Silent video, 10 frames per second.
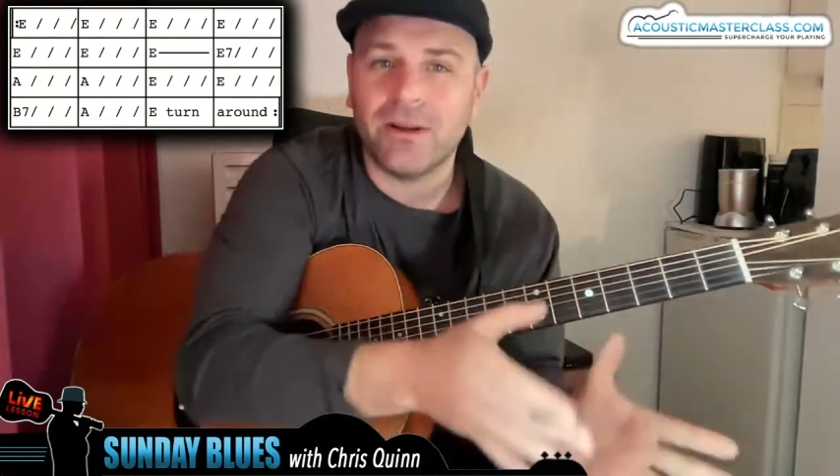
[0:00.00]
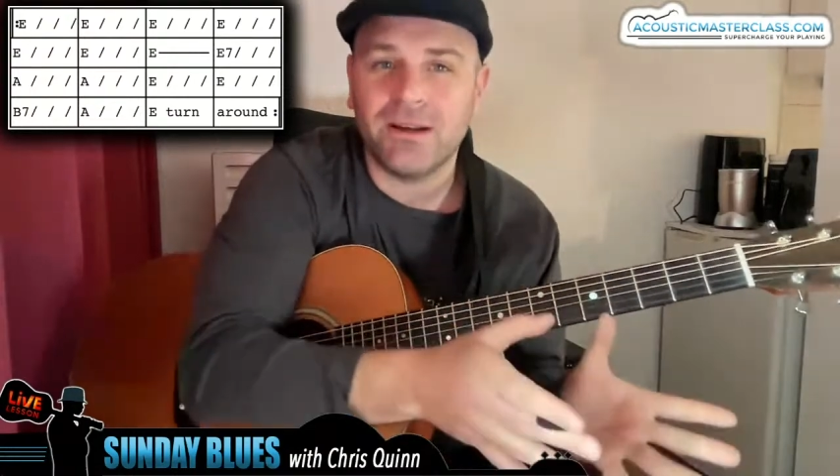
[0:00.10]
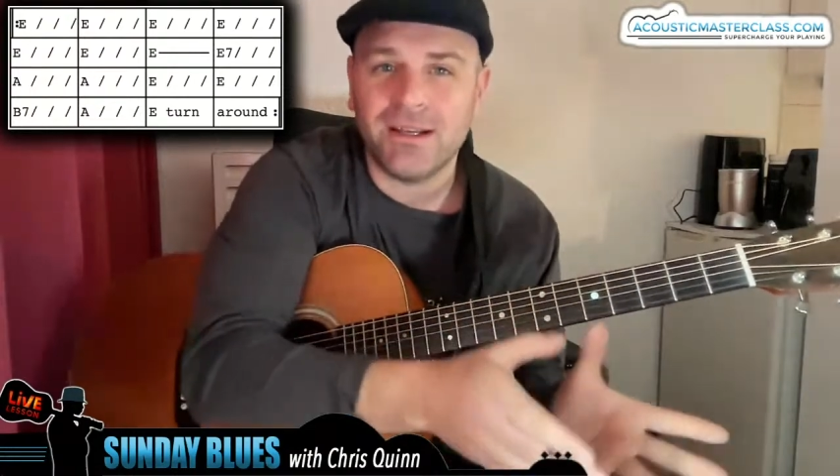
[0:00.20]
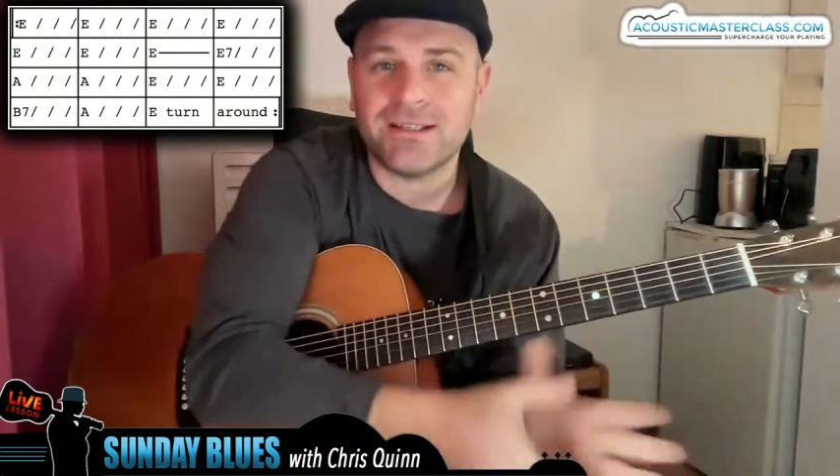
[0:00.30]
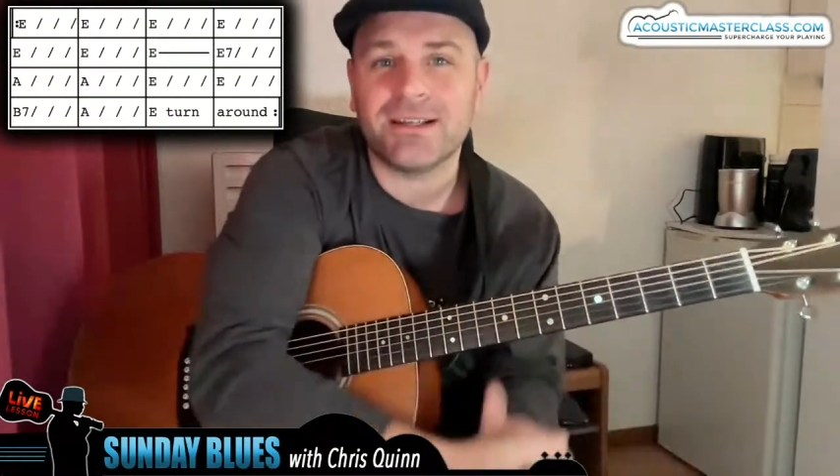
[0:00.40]

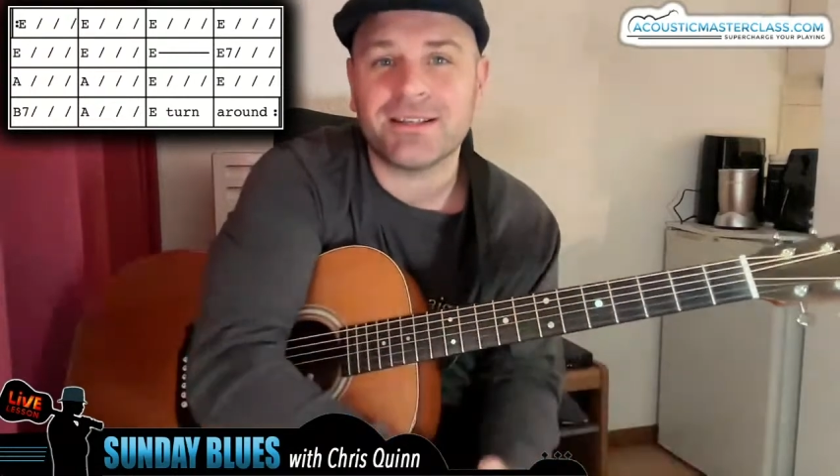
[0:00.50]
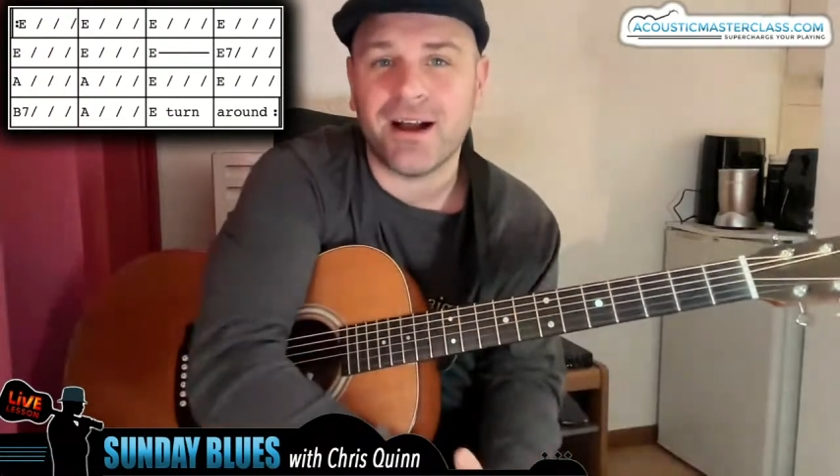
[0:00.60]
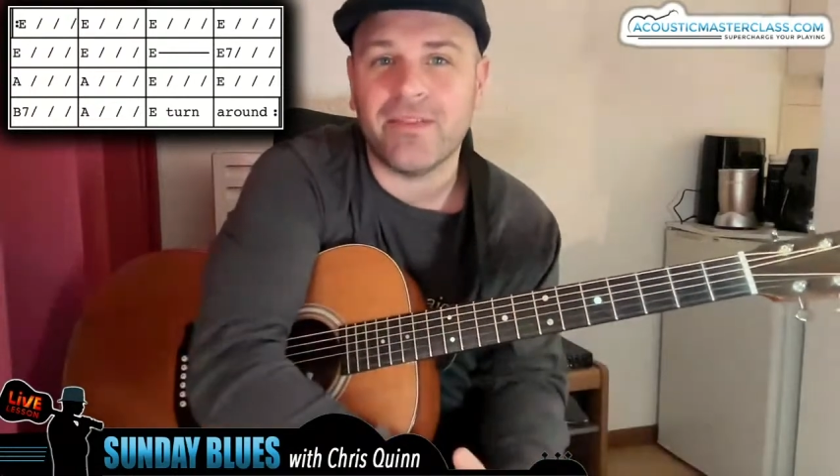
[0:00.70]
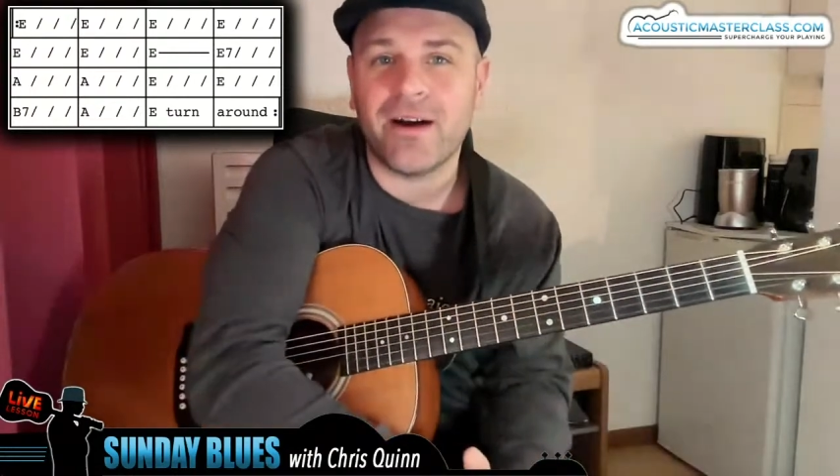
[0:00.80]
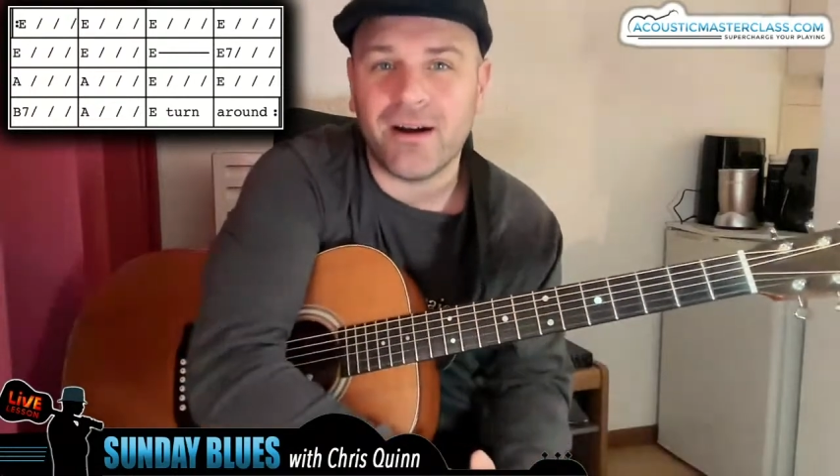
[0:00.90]
and listening to
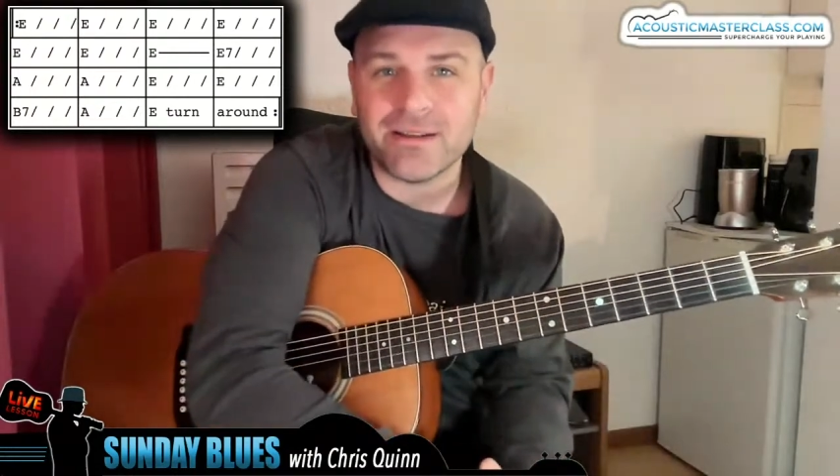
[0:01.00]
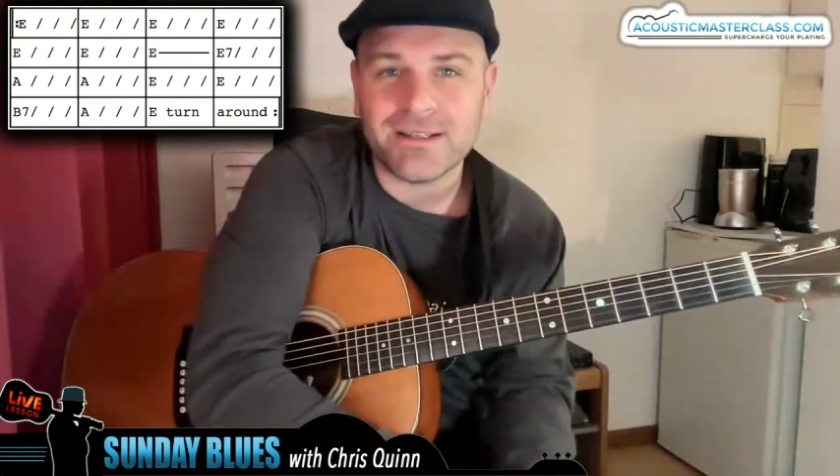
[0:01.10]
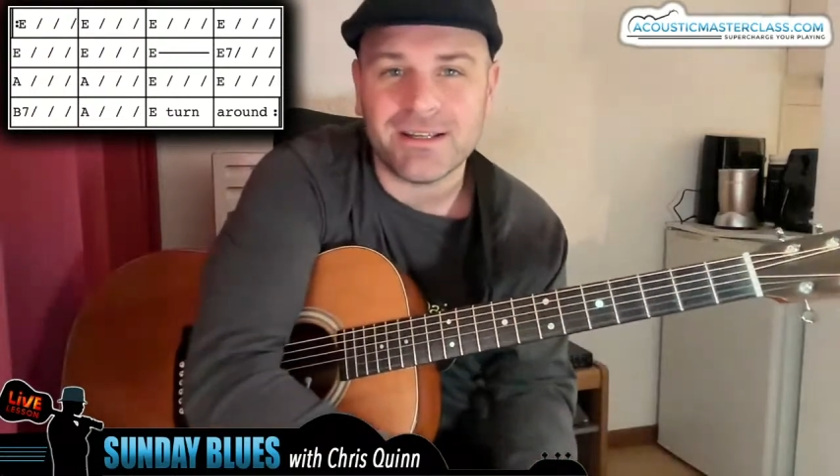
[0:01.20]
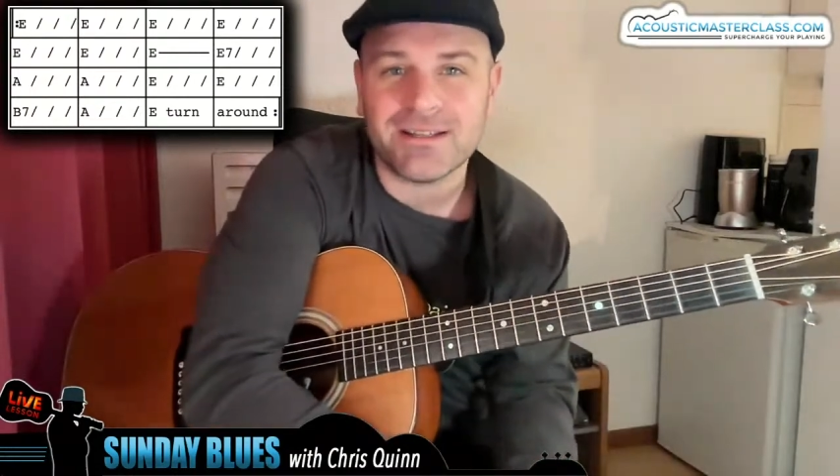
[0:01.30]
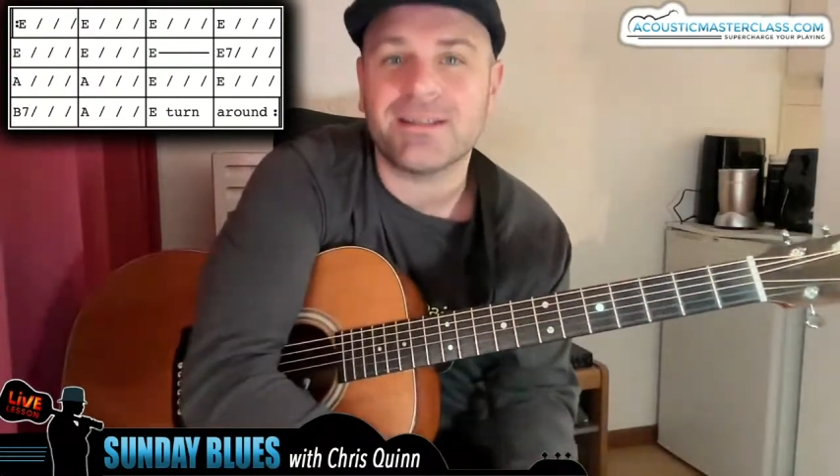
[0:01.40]
other
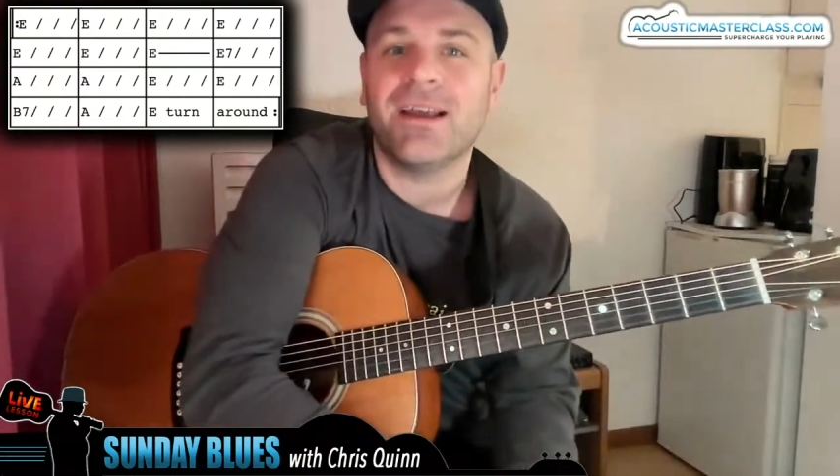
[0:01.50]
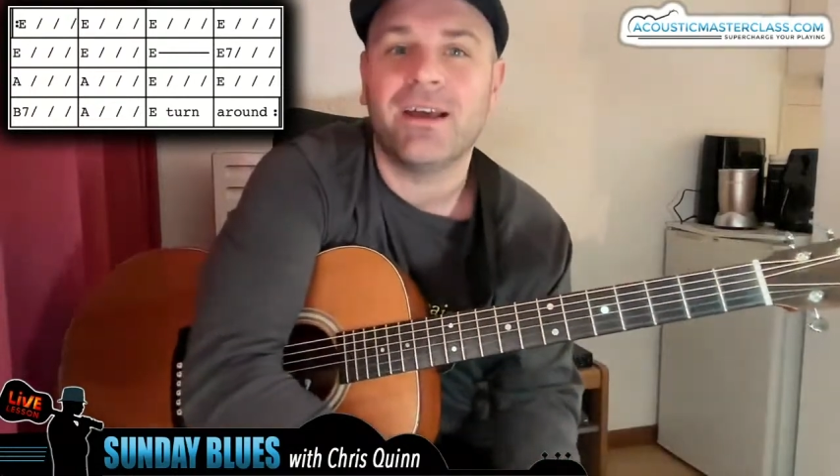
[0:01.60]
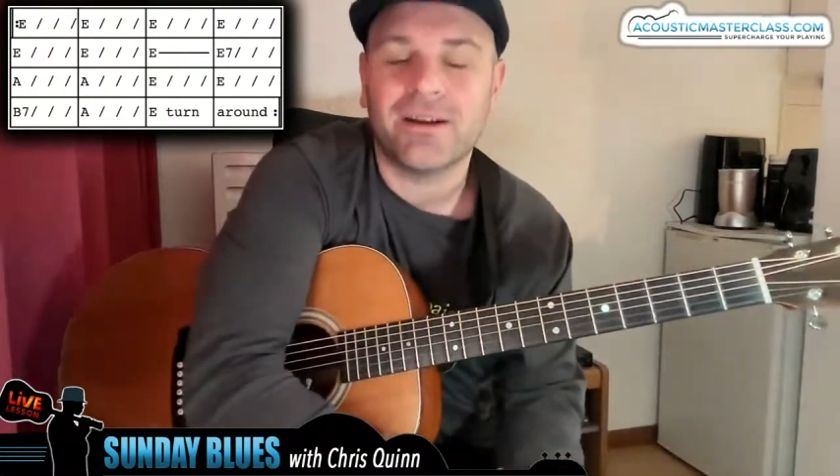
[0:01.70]
artists,